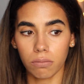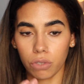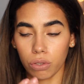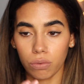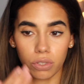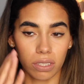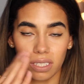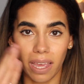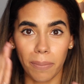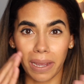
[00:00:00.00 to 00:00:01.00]
to
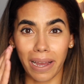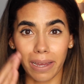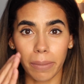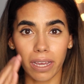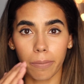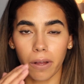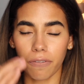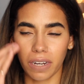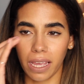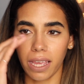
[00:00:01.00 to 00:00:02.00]
just get my eye makeup
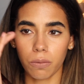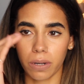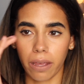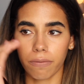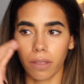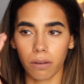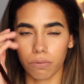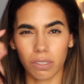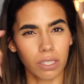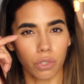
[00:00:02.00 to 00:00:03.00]
off, and I hate when I have like
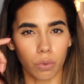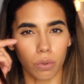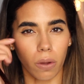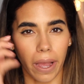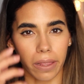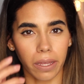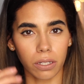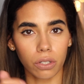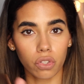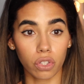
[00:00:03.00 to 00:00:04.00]
residual
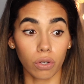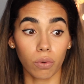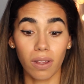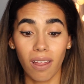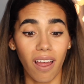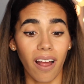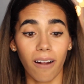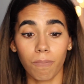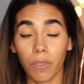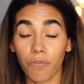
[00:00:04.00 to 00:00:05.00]
eyeliner, so
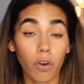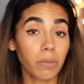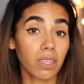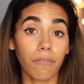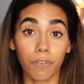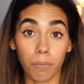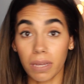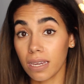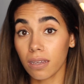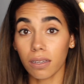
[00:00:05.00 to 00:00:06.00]
the formula for
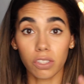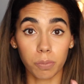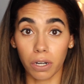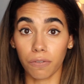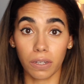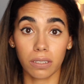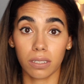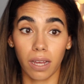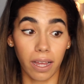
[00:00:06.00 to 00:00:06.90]
me is perfect.